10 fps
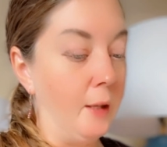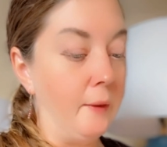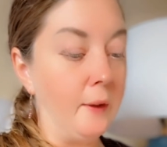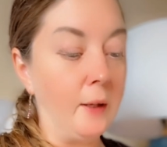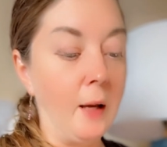
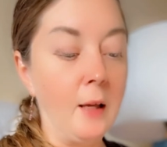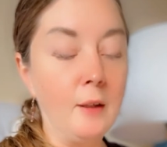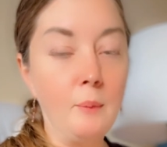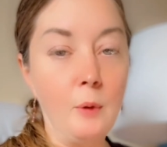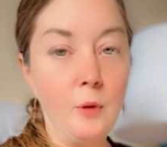The
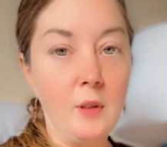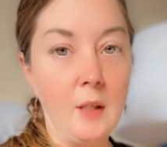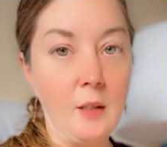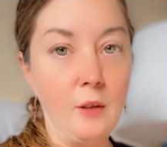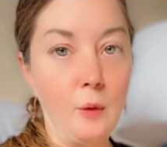Cosmo
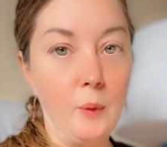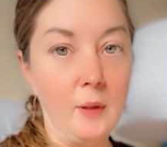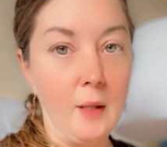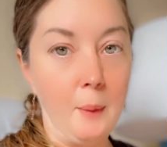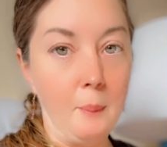Center was
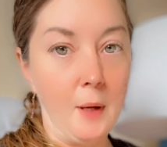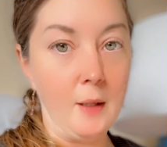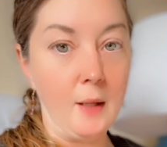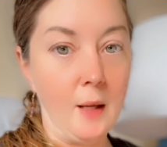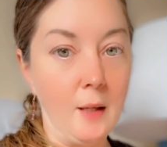on
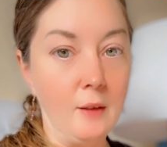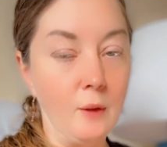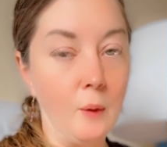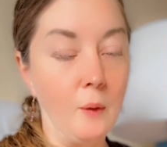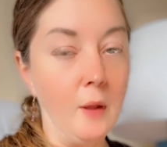Monday,
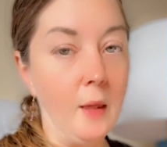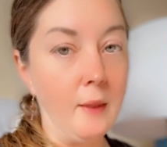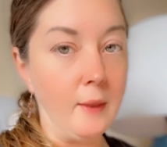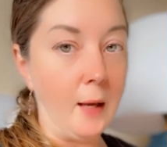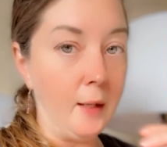so
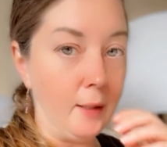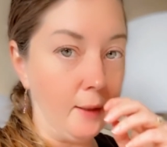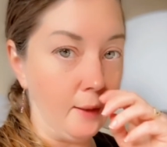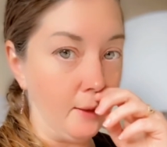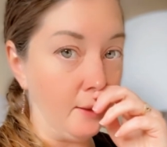that
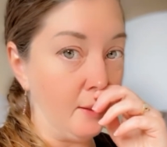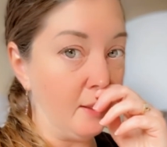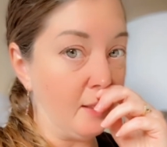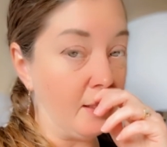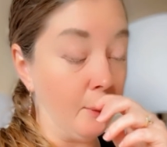isn't
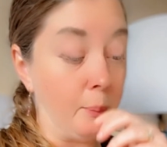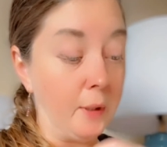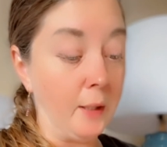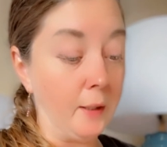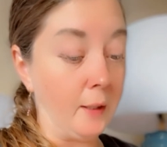
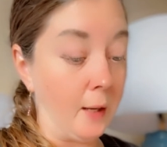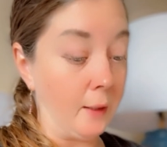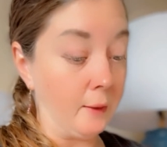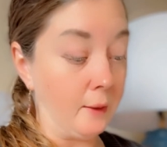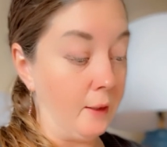complete
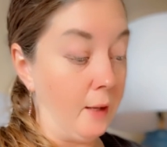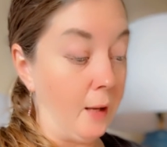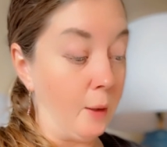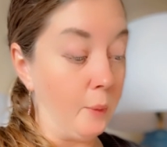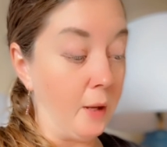yet,
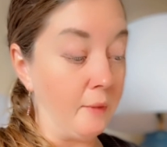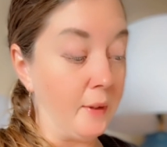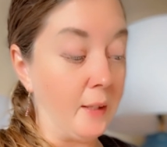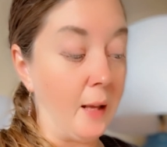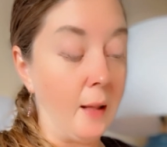and we have the
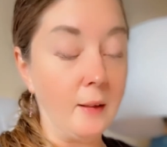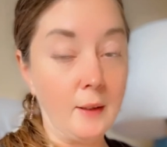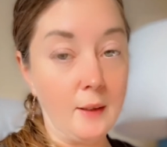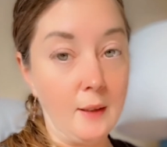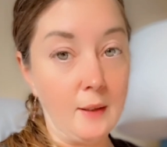
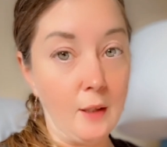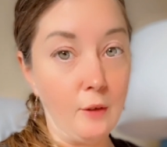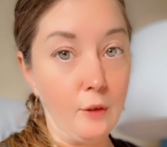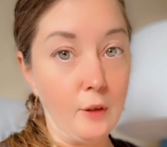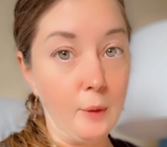Galaxy
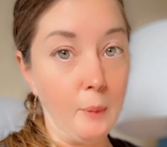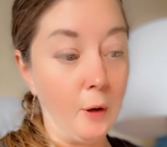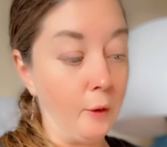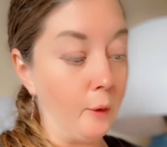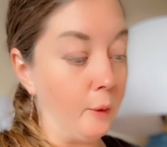Center
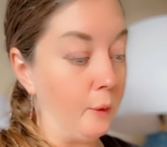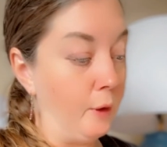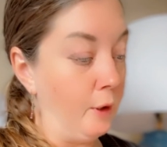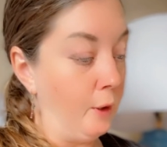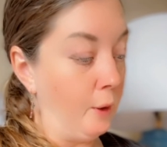tomorrow
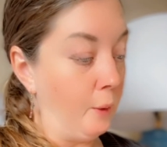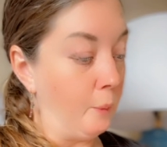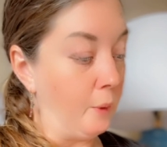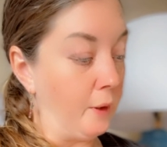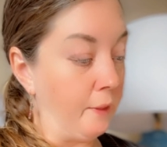
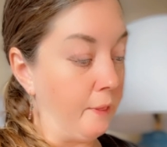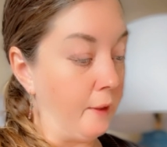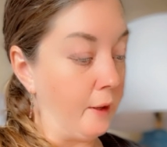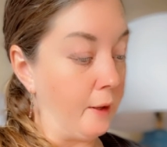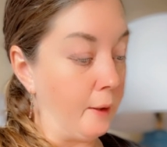with
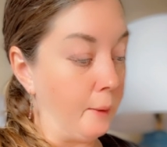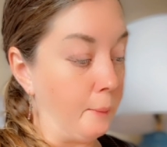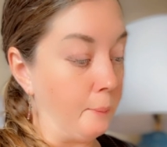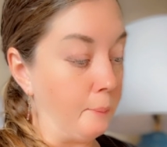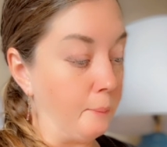
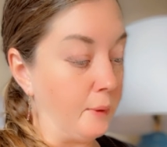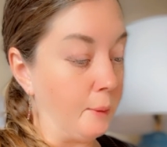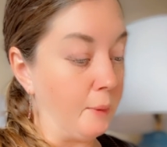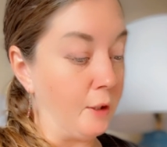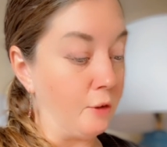
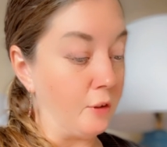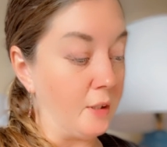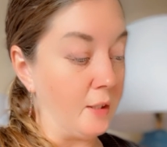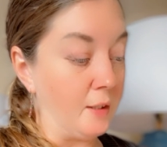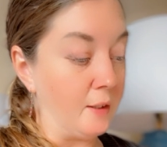some
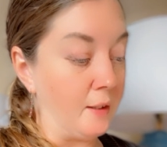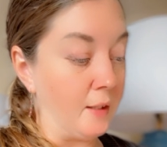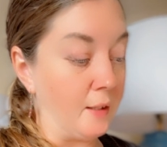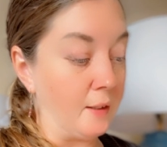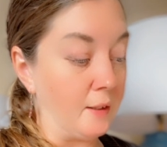interesting
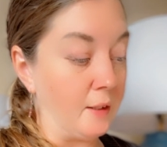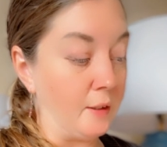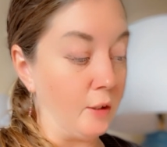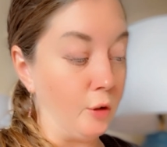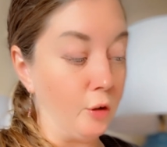things in
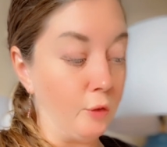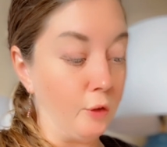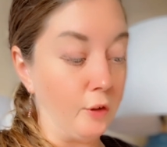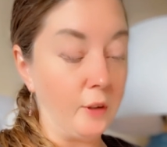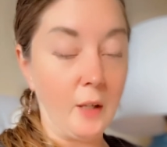the
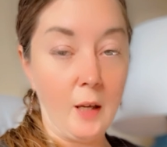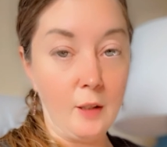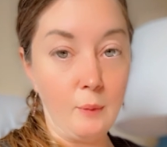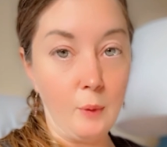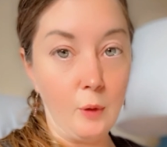universe,
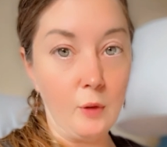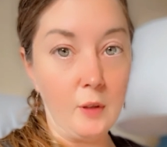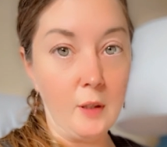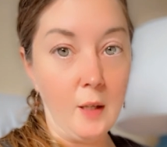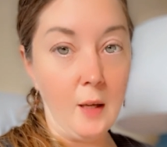
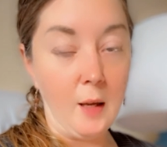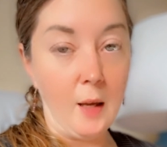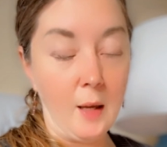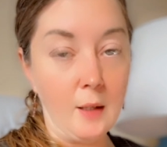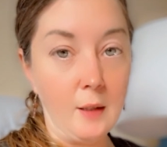cosmos,
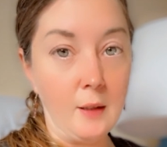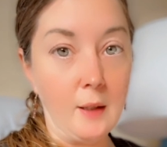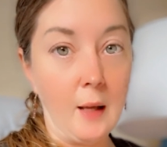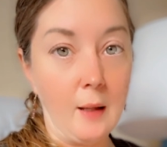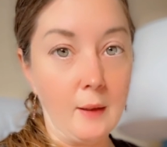and
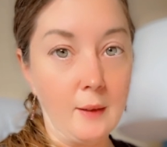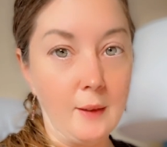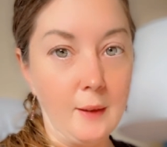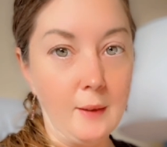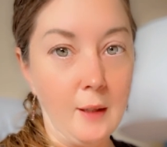
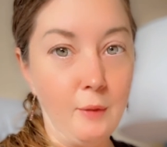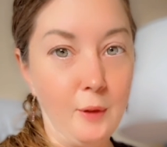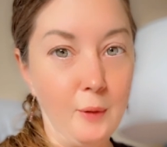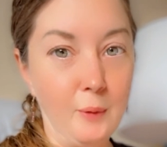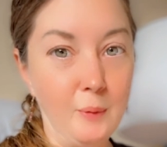galaxy. Love
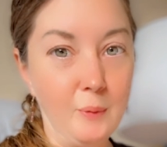you.